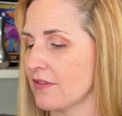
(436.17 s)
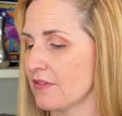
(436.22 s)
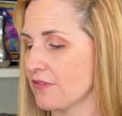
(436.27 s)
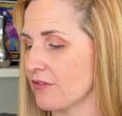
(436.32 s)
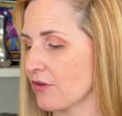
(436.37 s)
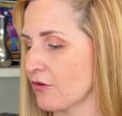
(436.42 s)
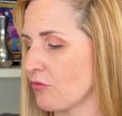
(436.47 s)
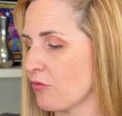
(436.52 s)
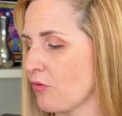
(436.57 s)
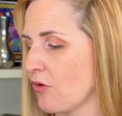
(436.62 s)

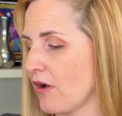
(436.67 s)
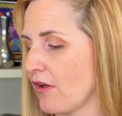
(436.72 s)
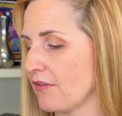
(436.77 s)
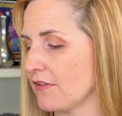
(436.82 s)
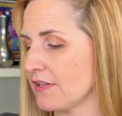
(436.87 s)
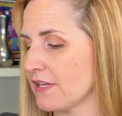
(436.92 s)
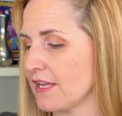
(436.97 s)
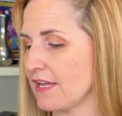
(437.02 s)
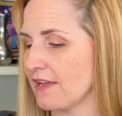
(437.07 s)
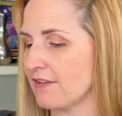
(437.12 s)
The
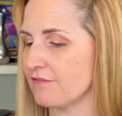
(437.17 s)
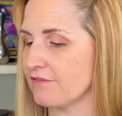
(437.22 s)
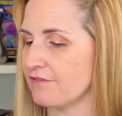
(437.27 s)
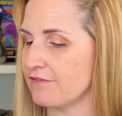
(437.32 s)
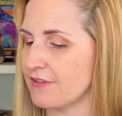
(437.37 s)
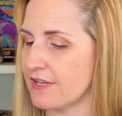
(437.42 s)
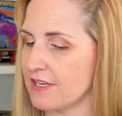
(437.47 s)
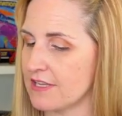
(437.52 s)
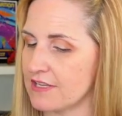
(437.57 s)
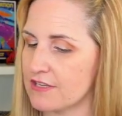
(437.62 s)
quality and
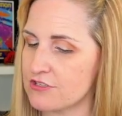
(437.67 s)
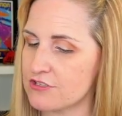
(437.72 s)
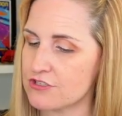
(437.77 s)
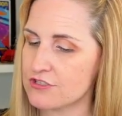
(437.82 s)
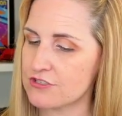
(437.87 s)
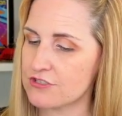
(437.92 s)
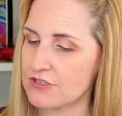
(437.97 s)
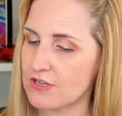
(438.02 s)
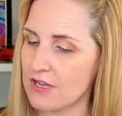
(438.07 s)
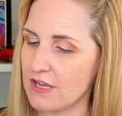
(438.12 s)

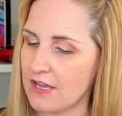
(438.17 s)
finish